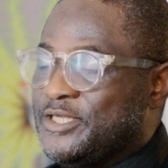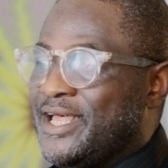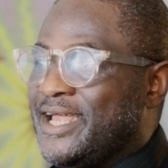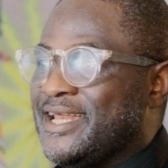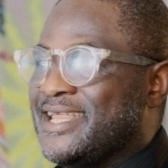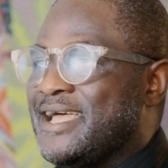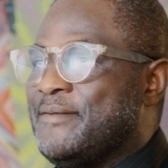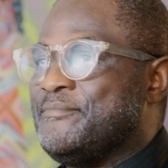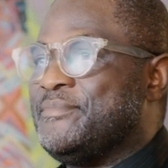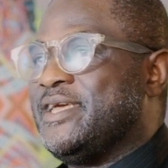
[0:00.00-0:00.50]

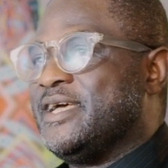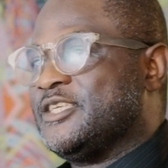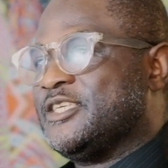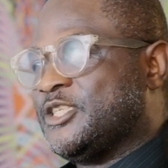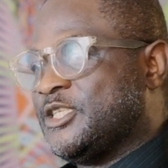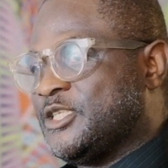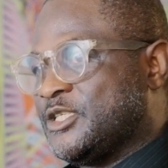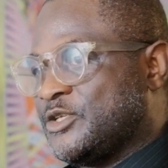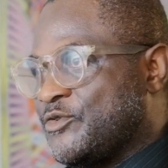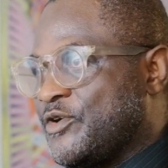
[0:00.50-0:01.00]
that can be
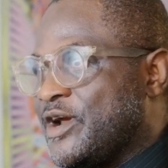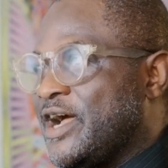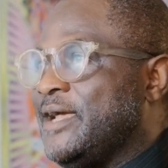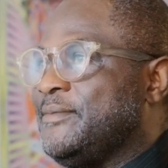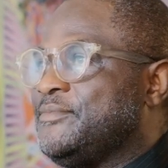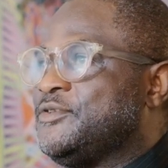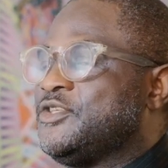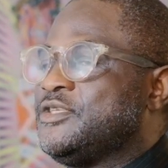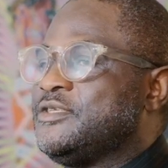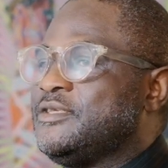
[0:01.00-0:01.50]

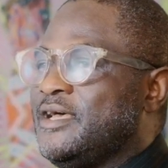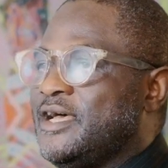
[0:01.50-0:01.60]
ascribed